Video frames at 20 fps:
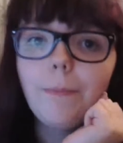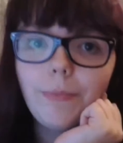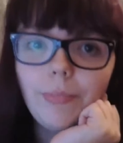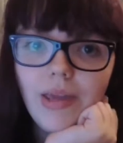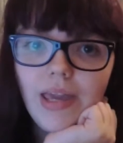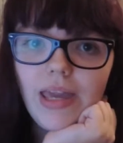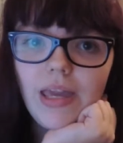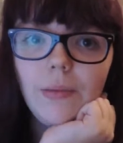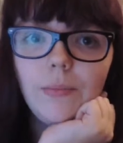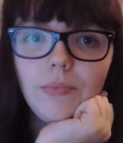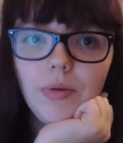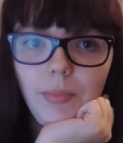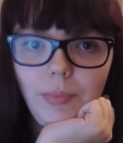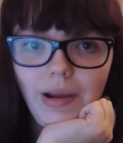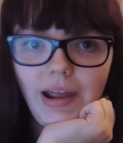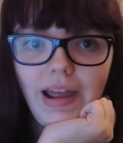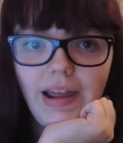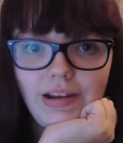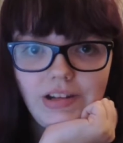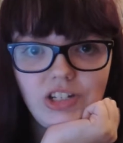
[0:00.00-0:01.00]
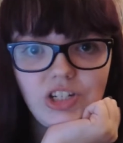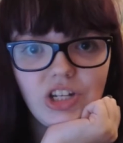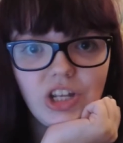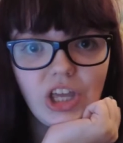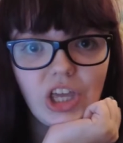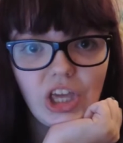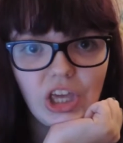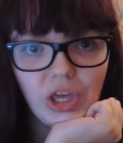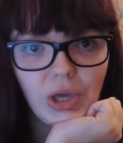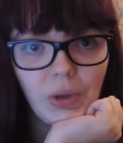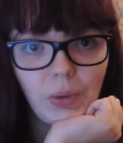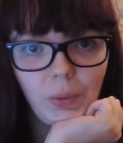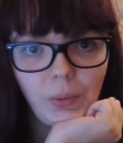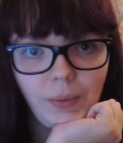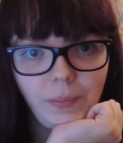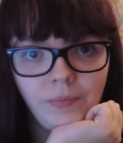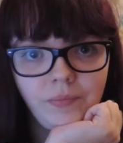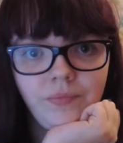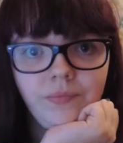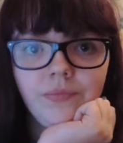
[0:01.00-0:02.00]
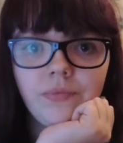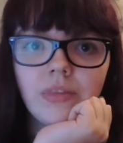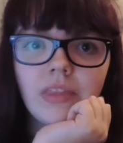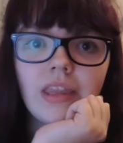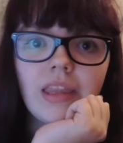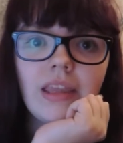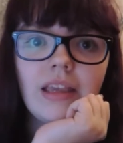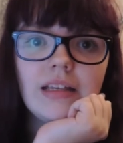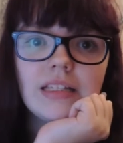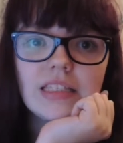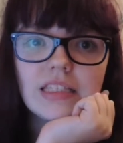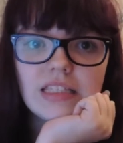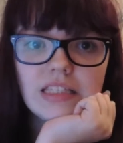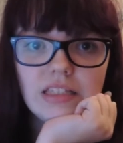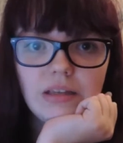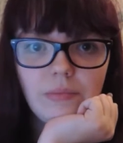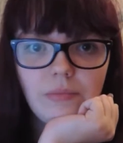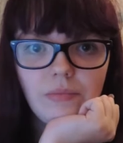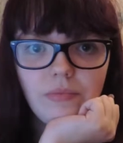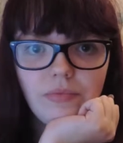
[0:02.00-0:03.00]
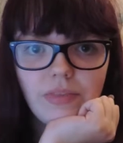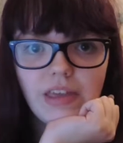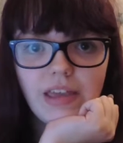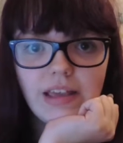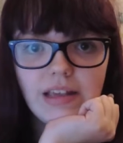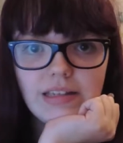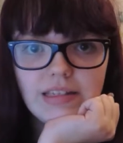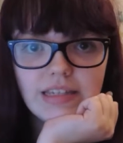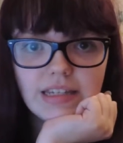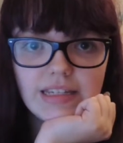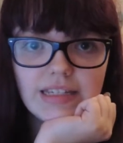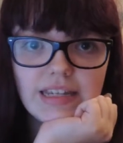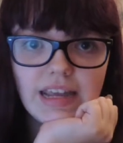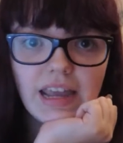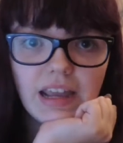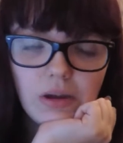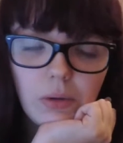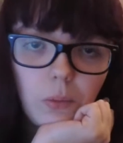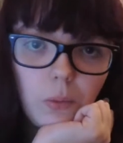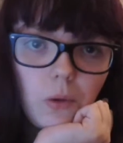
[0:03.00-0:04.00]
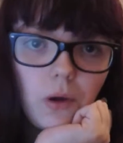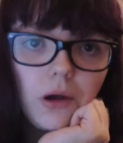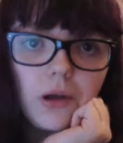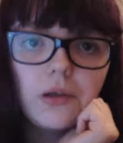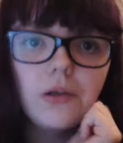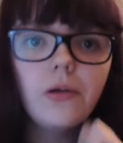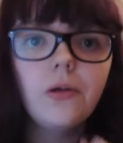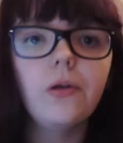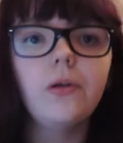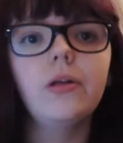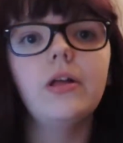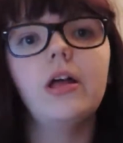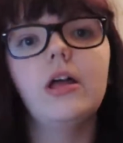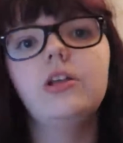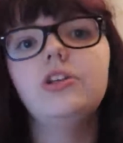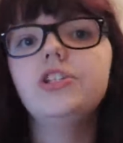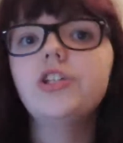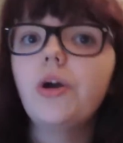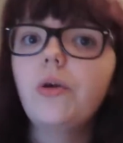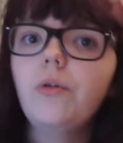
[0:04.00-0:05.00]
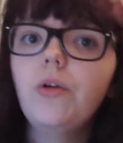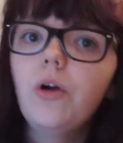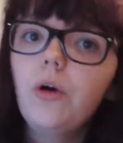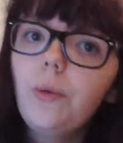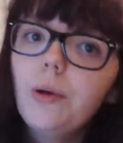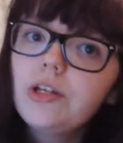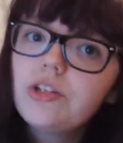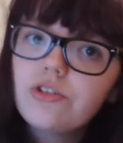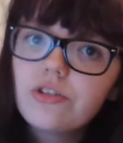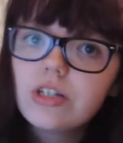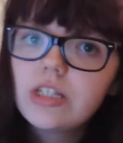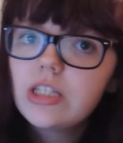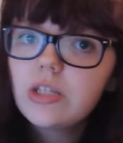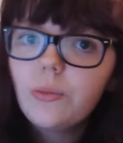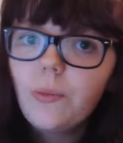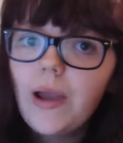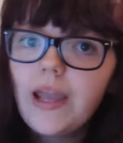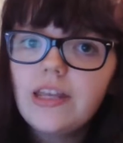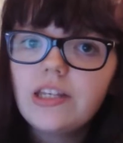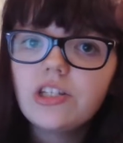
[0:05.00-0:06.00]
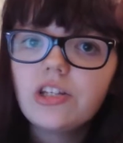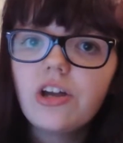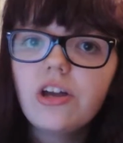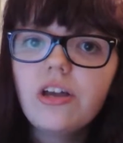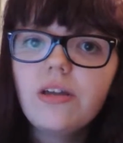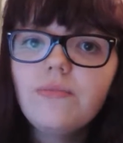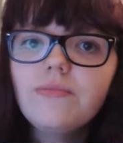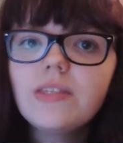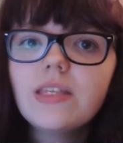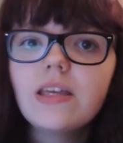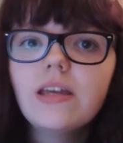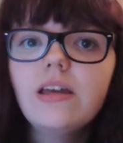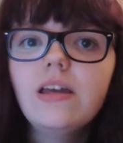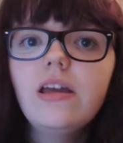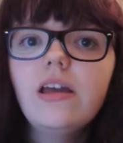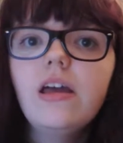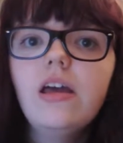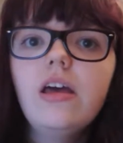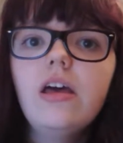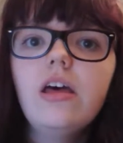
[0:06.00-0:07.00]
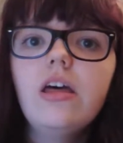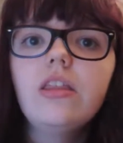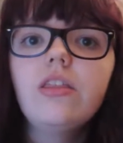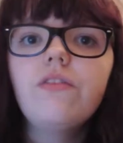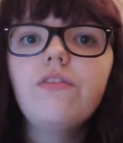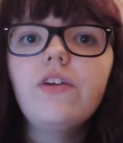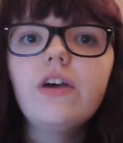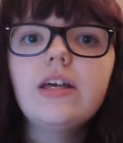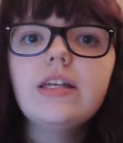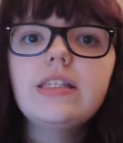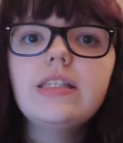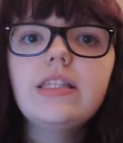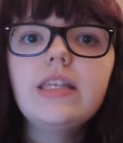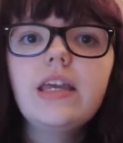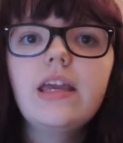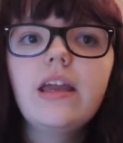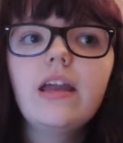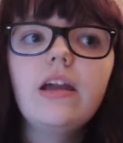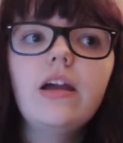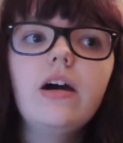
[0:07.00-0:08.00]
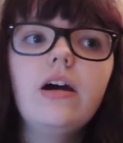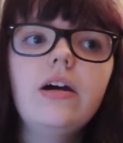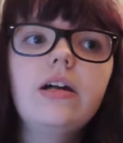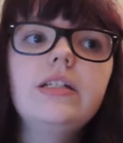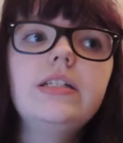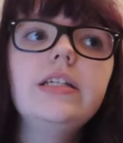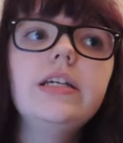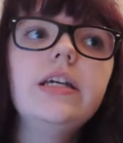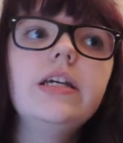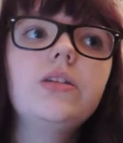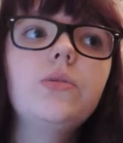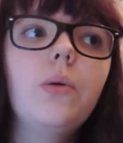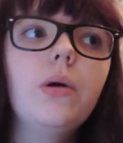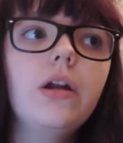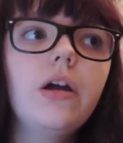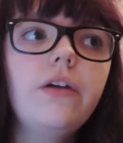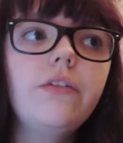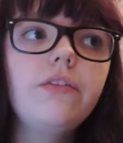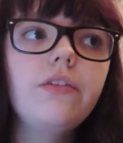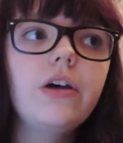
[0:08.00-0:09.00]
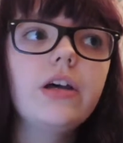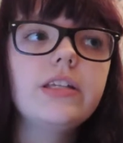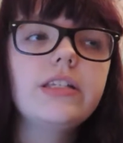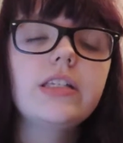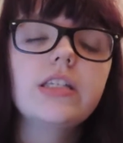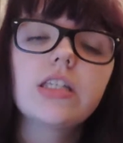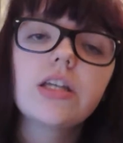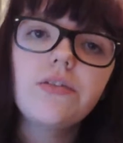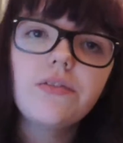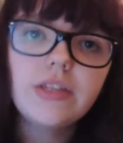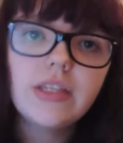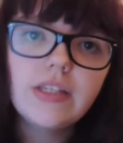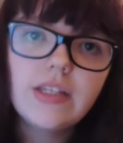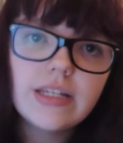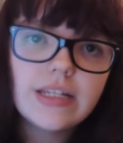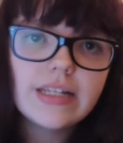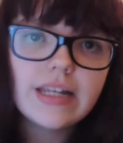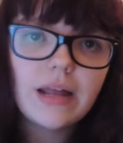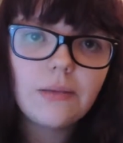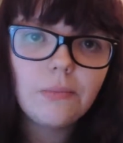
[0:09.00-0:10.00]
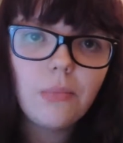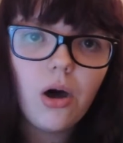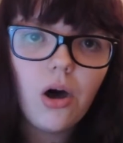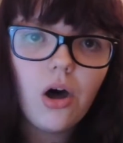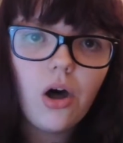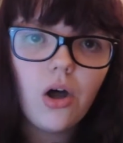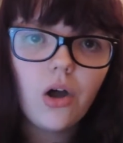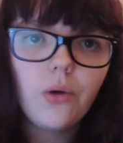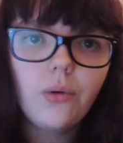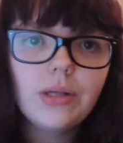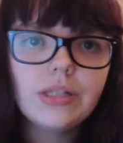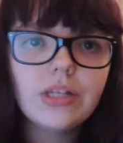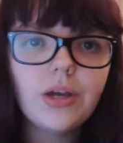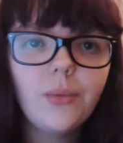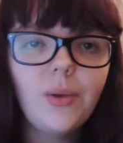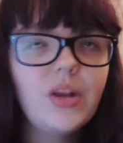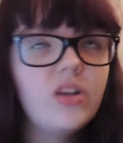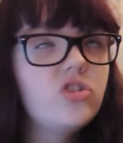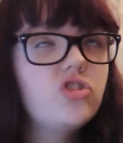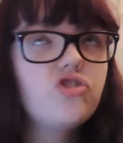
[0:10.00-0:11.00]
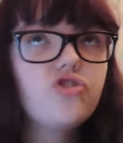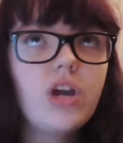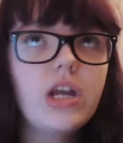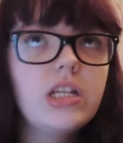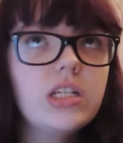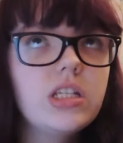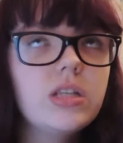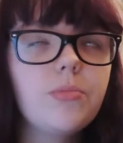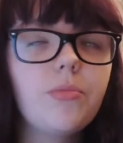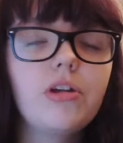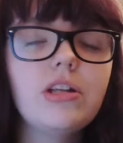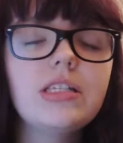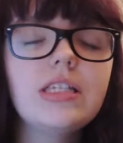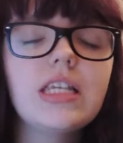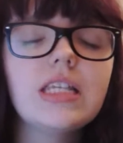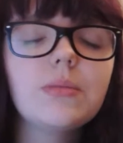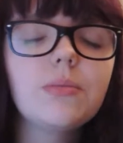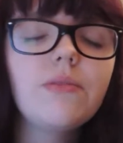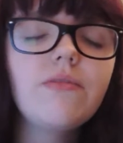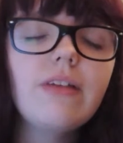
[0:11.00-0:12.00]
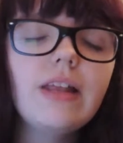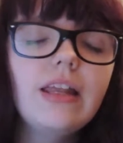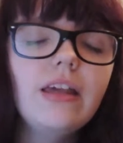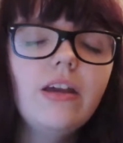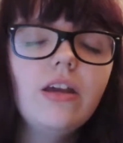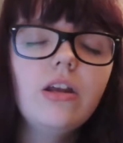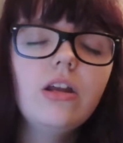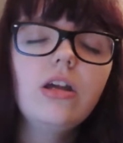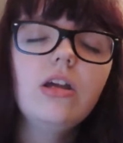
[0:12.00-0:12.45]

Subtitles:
Be prepared to queue. Some things can take a while and don't always trust the wait times. The first thing I did when I first discovered the Disneyland park was I went straight to the Princess Pavilion.